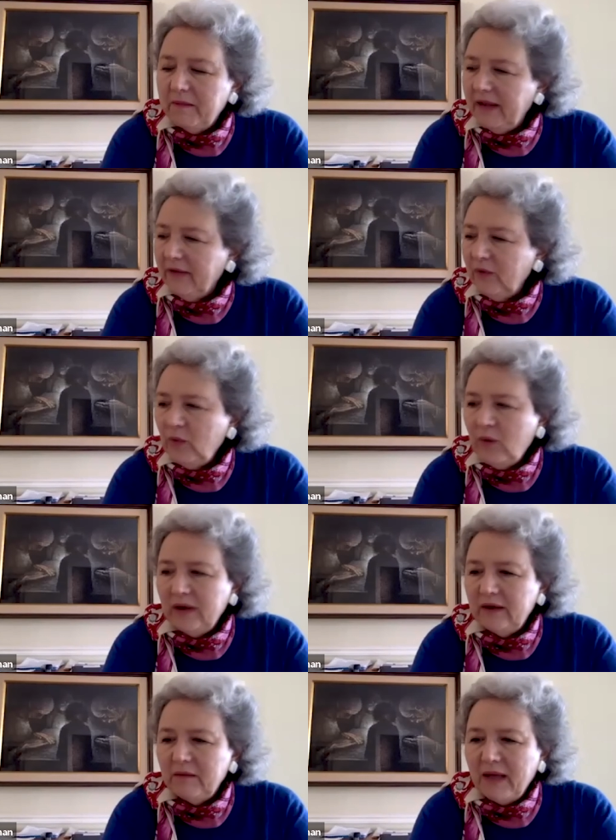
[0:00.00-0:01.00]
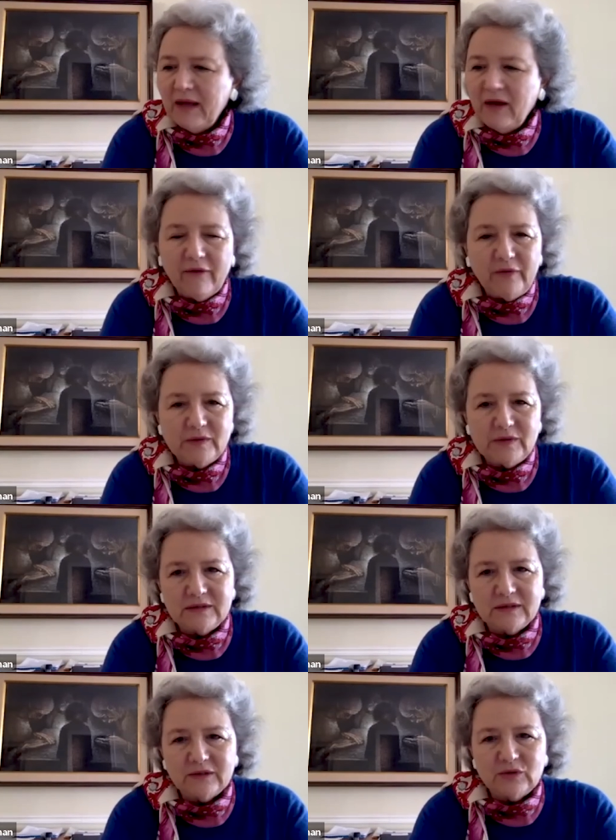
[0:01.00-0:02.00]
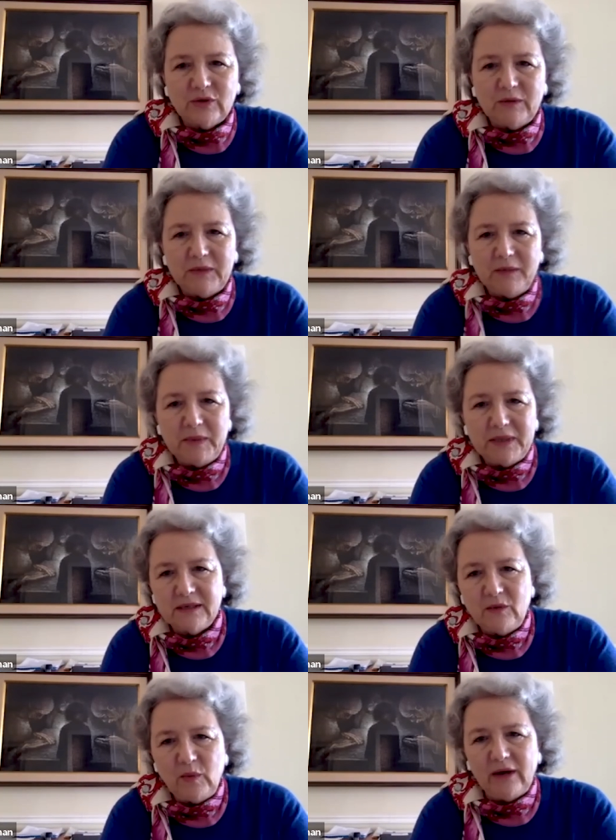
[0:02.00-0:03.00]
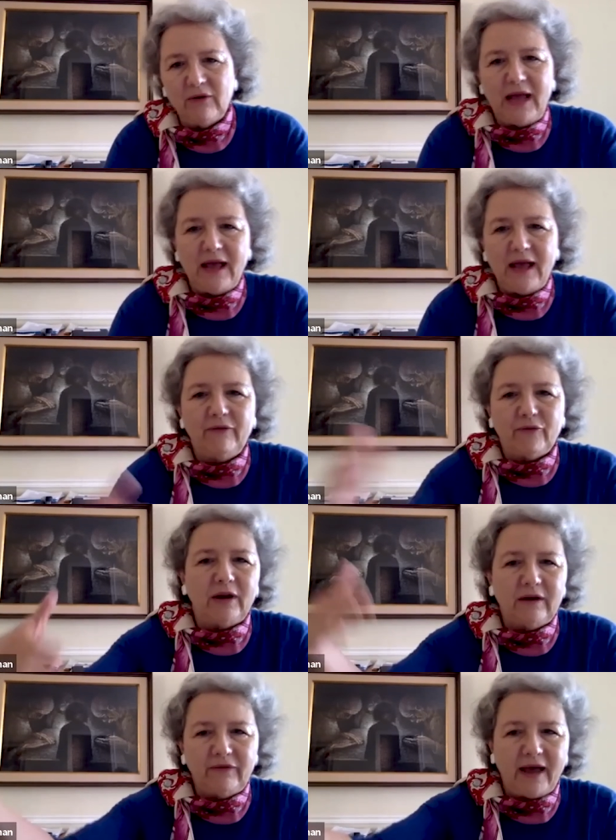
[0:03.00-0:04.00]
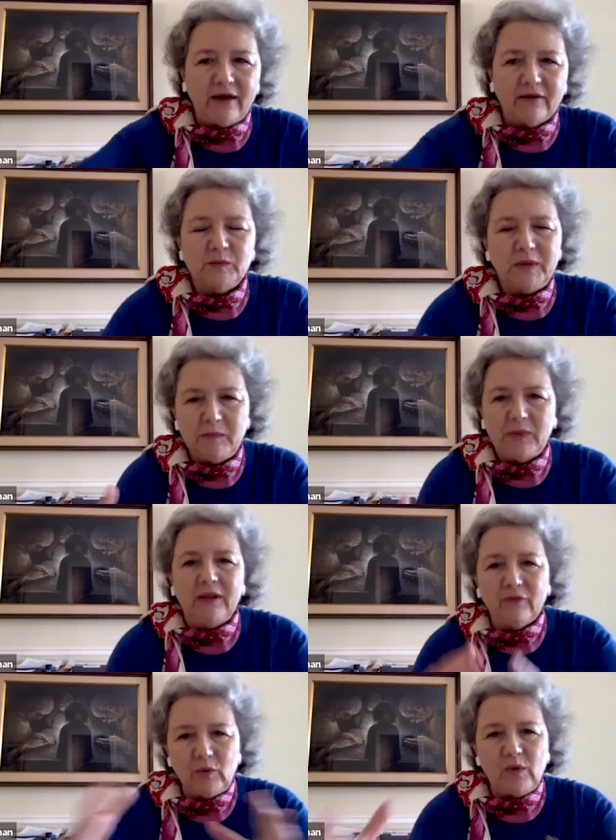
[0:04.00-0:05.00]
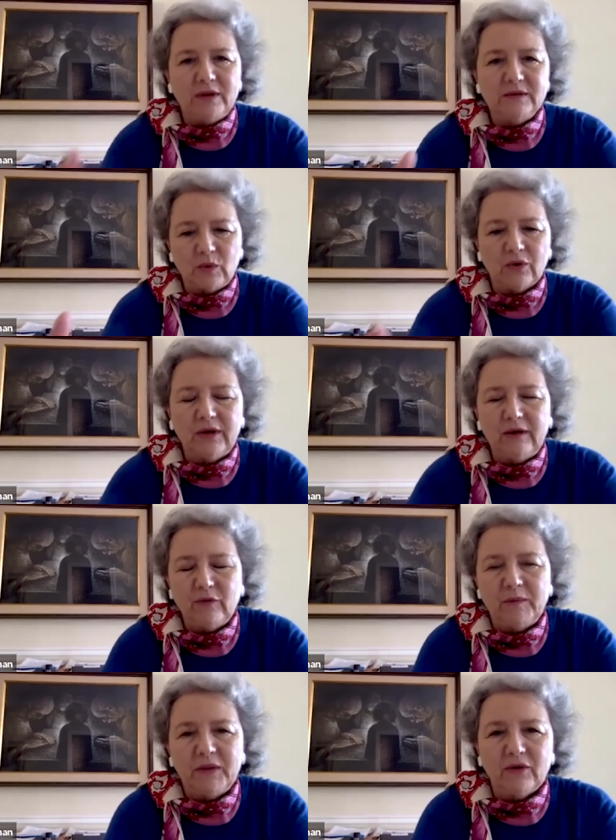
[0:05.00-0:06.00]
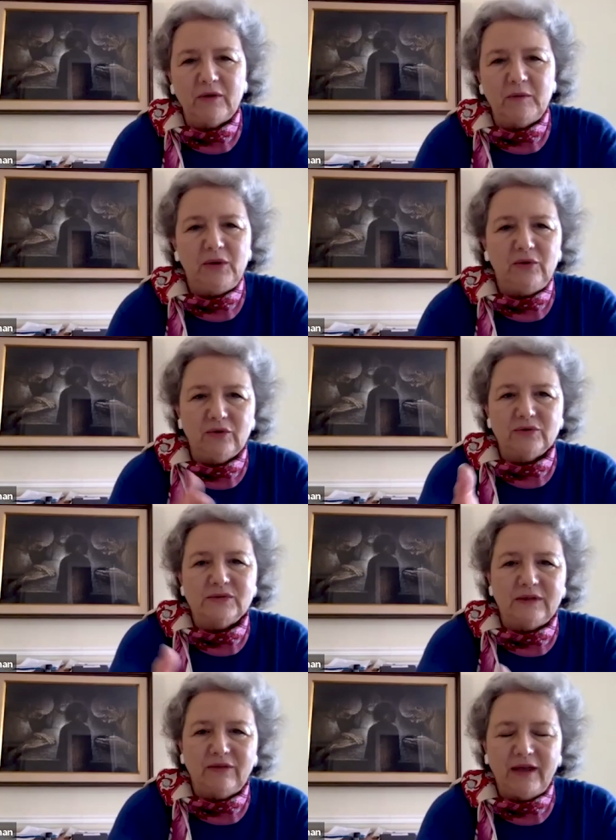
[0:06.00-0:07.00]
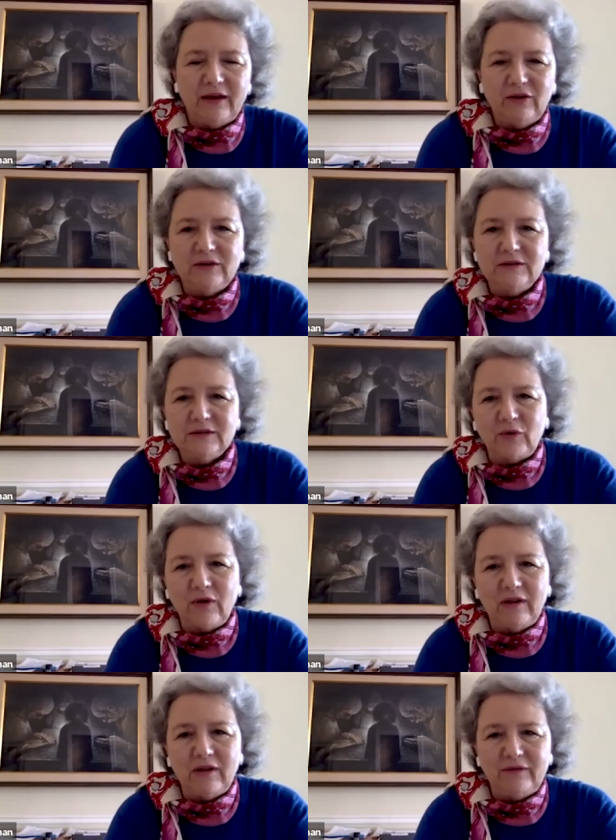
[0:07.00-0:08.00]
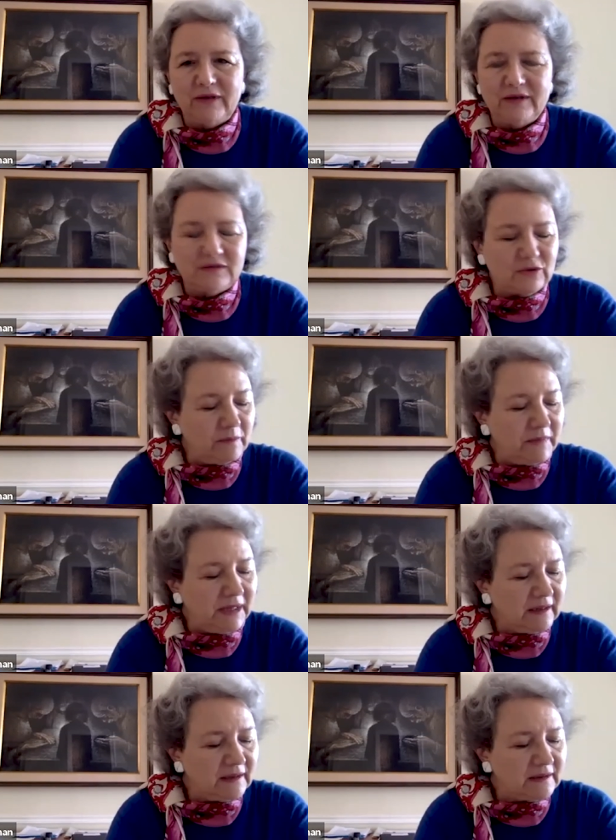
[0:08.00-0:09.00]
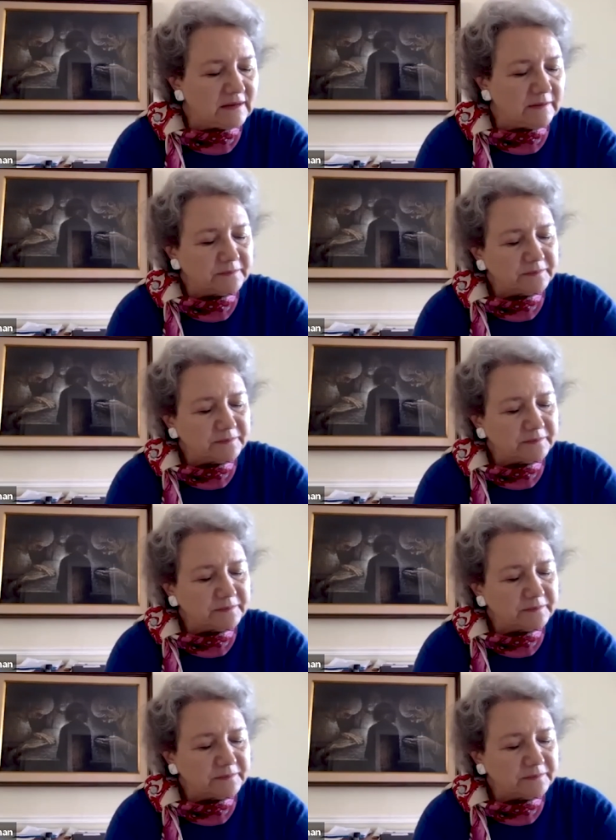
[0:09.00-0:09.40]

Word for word: Everyone in my office is extremely busy. We don't have front of house people. Everyone's working from their computers, and thank goodness for all of these Zoom meetings.